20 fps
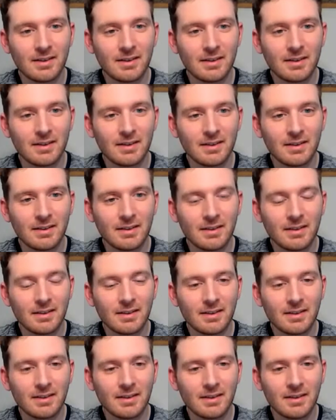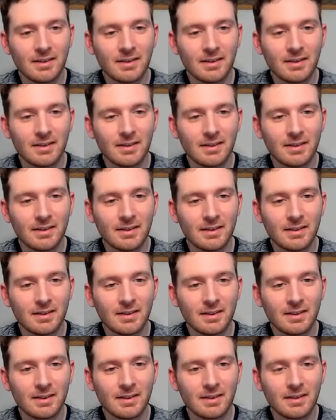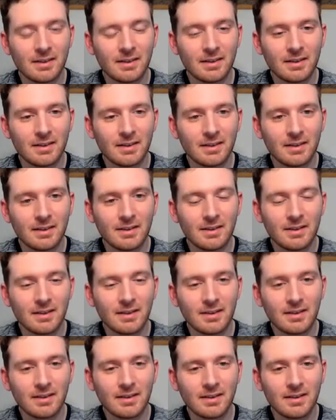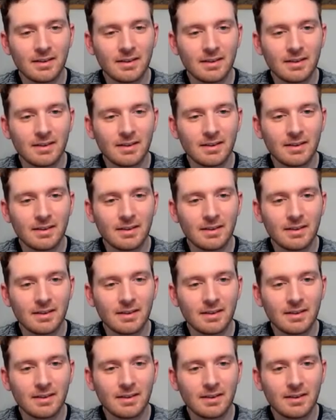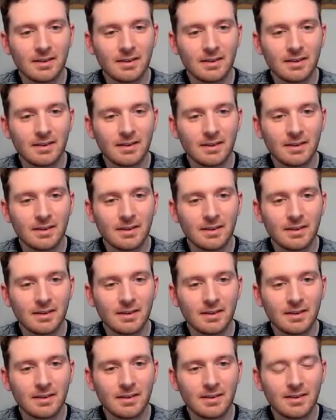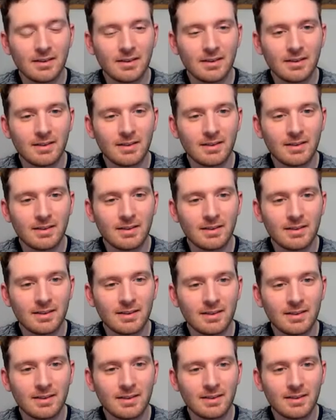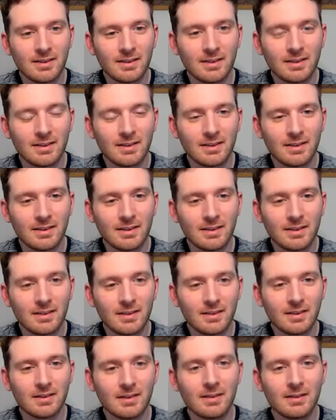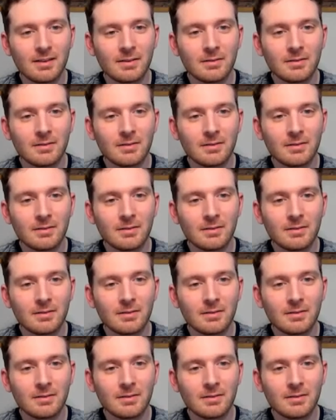[no speech]